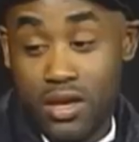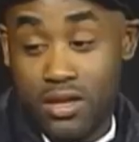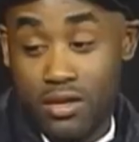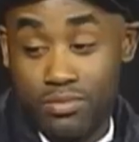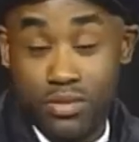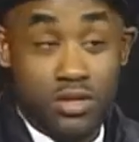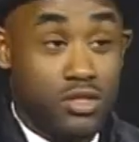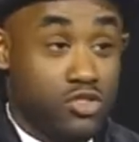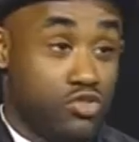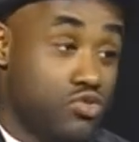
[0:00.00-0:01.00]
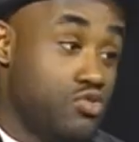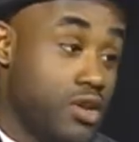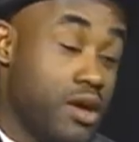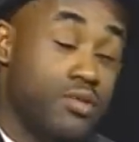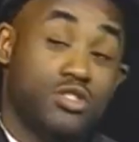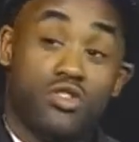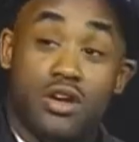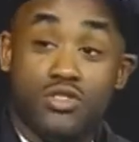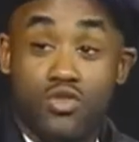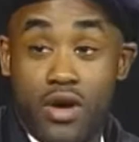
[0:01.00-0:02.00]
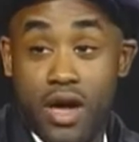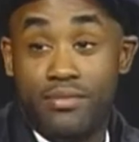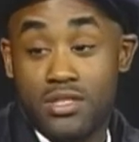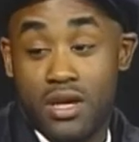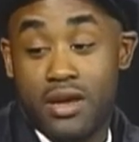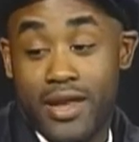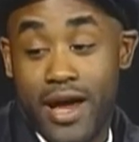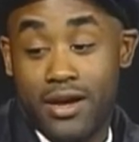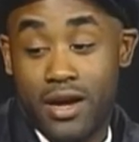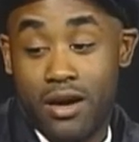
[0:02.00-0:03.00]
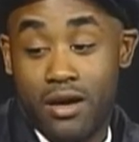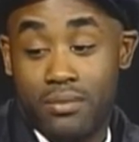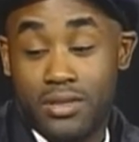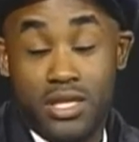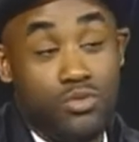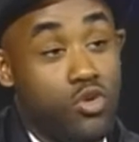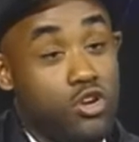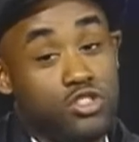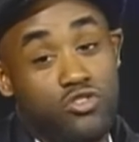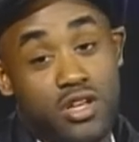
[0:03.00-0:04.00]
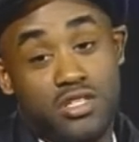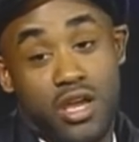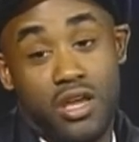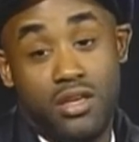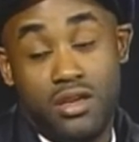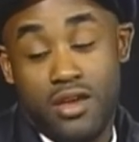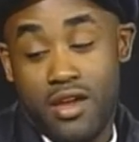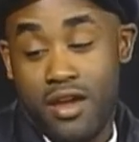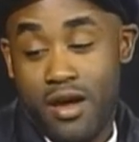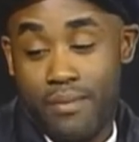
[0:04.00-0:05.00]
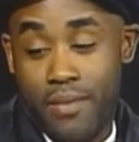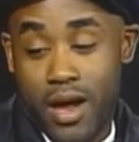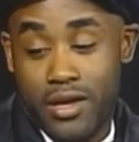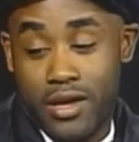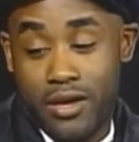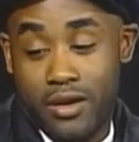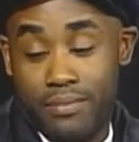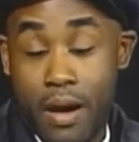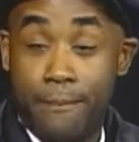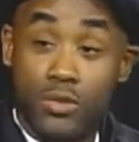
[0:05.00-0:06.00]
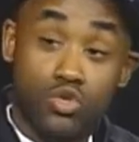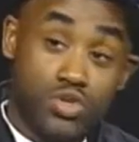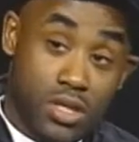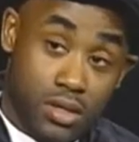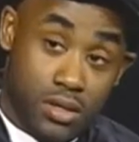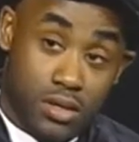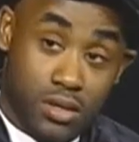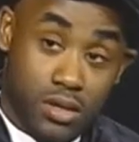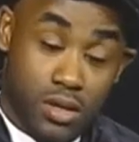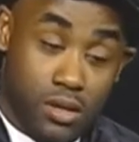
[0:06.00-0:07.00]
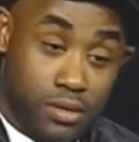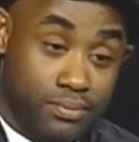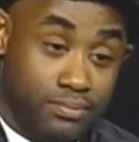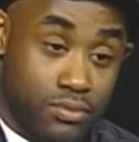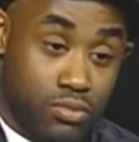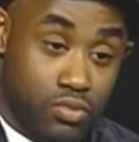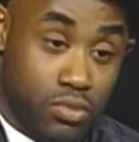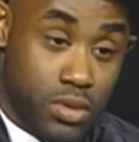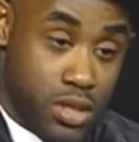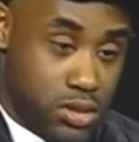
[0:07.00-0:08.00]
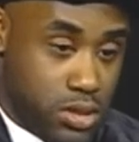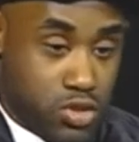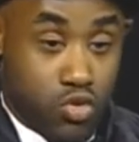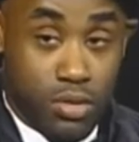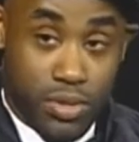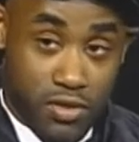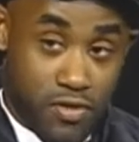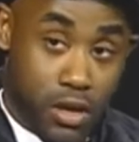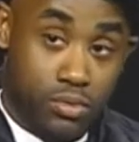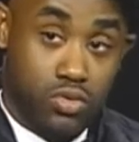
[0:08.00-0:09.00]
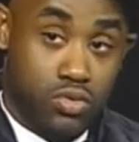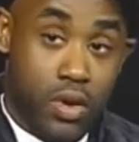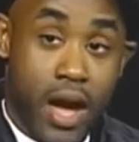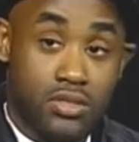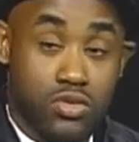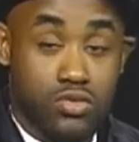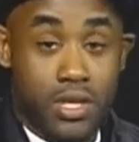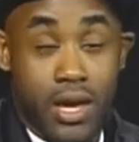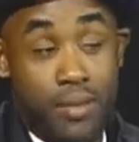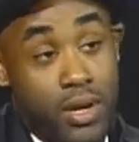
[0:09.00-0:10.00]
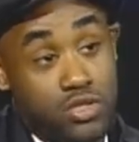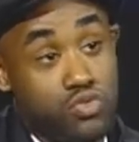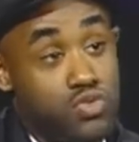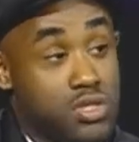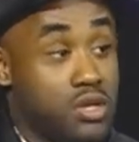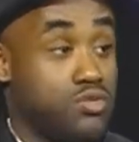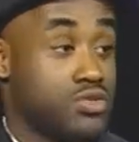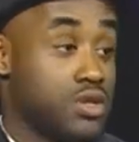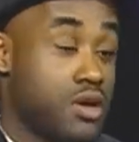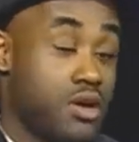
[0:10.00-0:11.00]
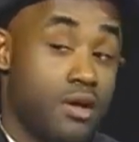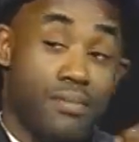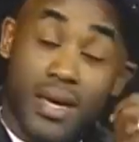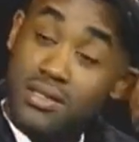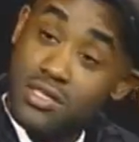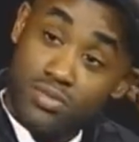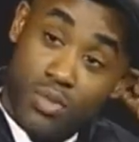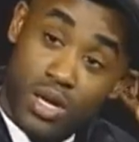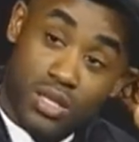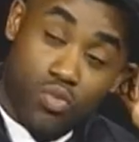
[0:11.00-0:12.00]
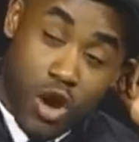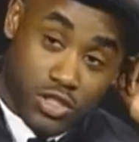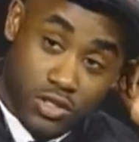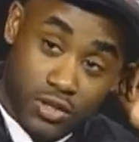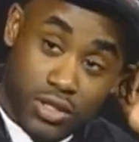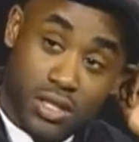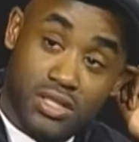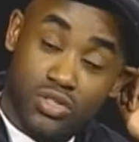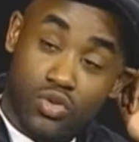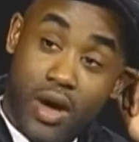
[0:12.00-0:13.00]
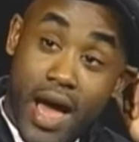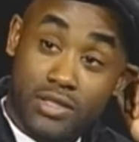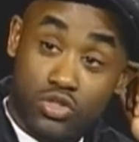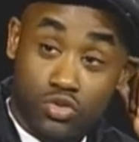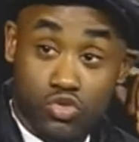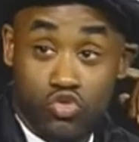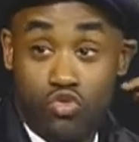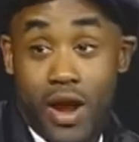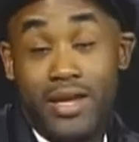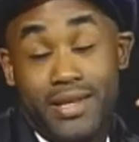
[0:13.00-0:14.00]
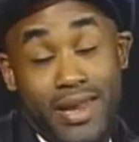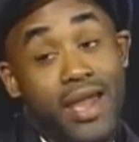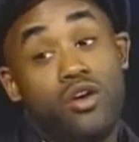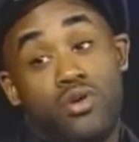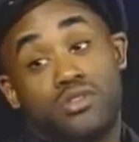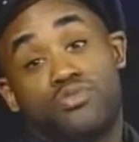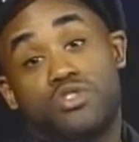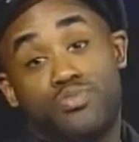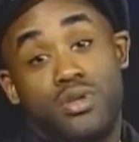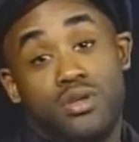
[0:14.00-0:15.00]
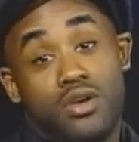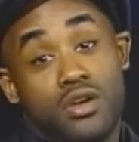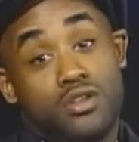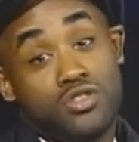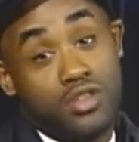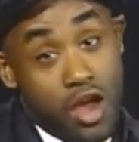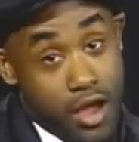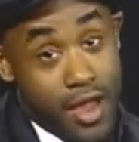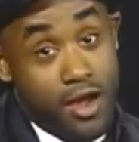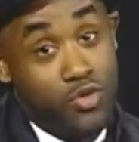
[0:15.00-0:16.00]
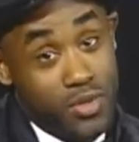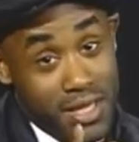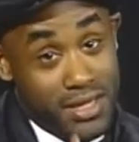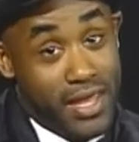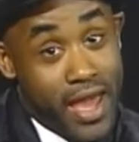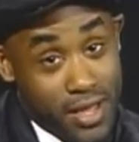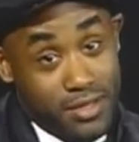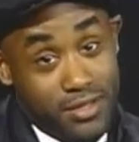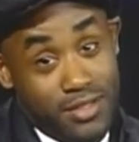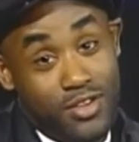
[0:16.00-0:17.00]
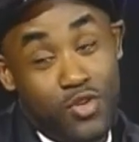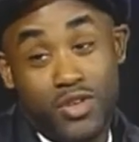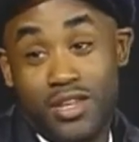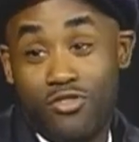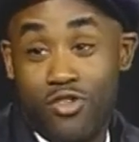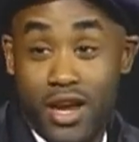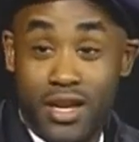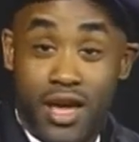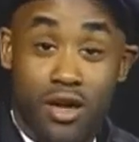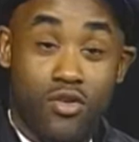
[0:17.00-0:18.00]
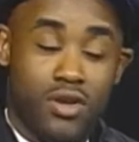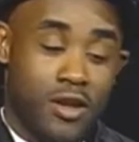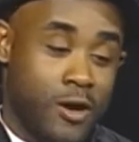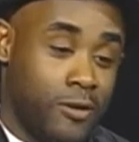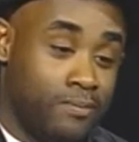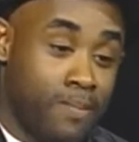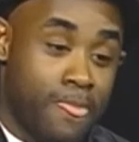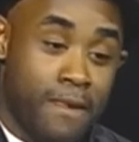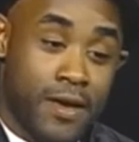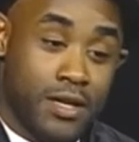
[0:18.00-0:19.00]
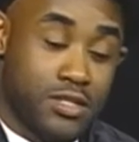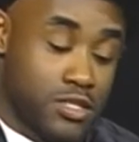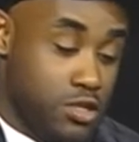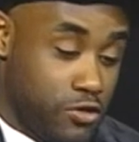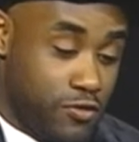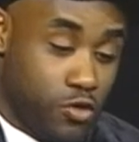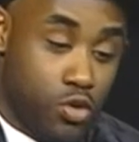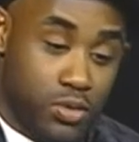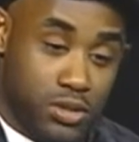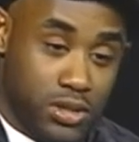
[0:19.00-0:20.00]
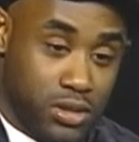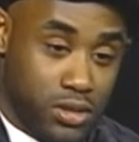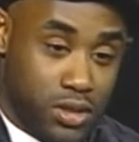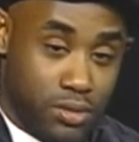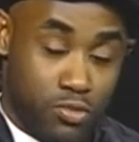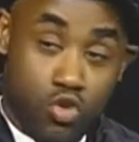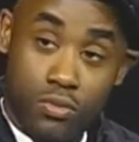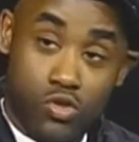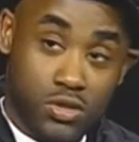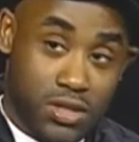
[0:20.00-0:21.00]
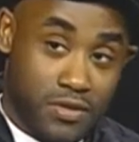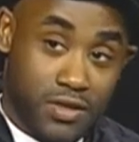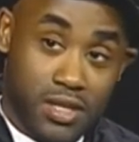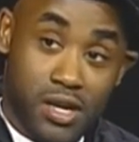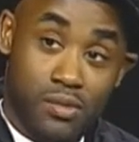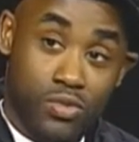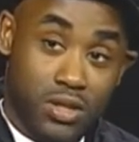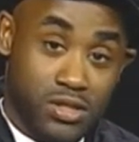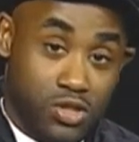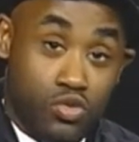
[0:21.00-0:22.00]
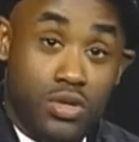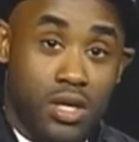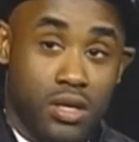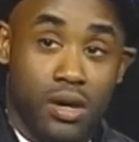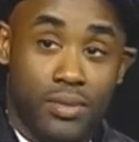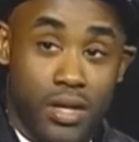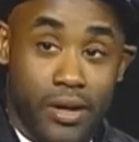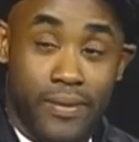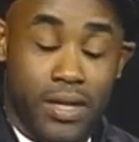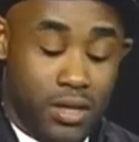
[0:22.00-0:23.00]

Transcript: The book, The Truth You Can't Be Traced, on Amazon.com. Keyword Tray Chaney. My uh, my music um, is is going to be available through iTunes. I got my two singles, Make This Money, Watch, Learn, and Listen on iTunes right now as we speak. So y'all gotta go get that. Okay. Go get it right now, and um, just look forward to uh, more and more stuff to come with this new year coming up.